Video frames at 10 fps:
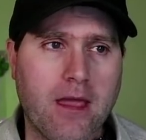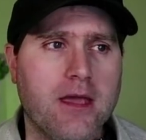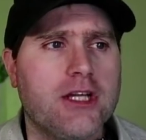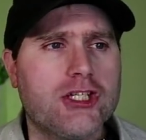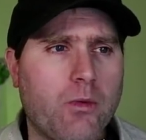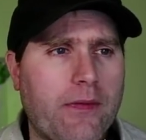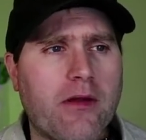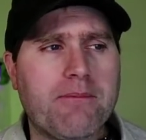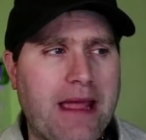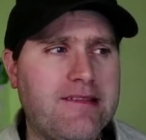So what they're
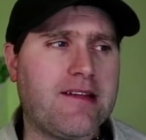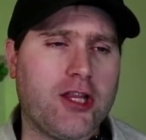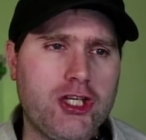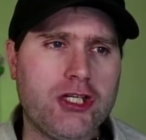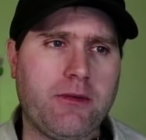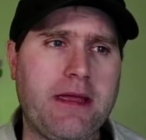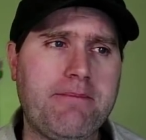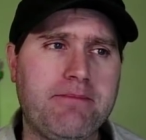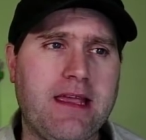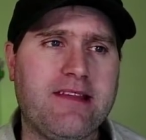basically doing
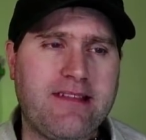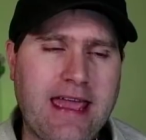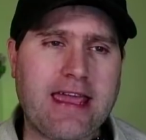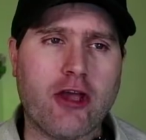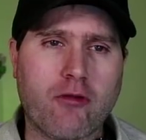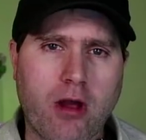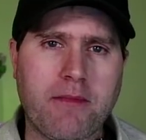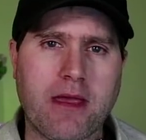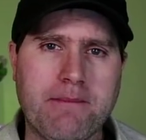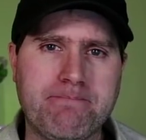is taking
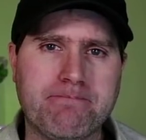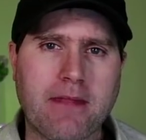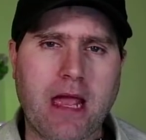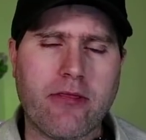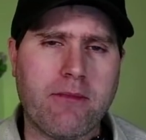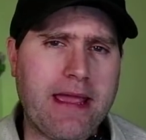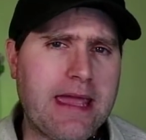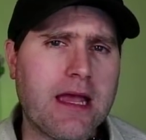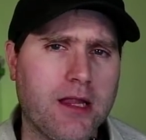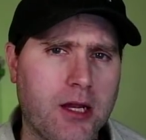Chromium and they're making
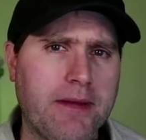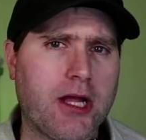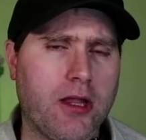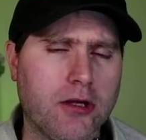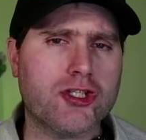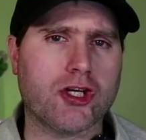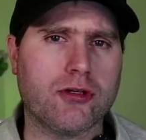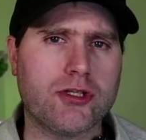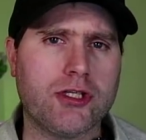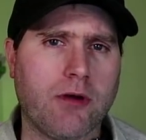it a little bit closer
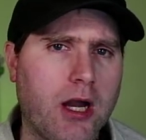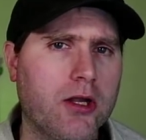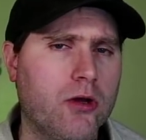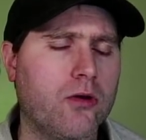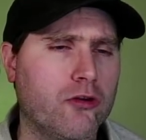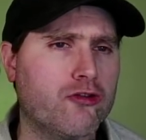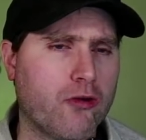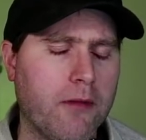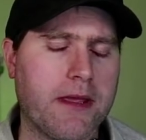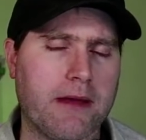to ungoogled
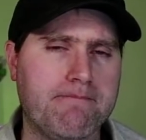Chromium.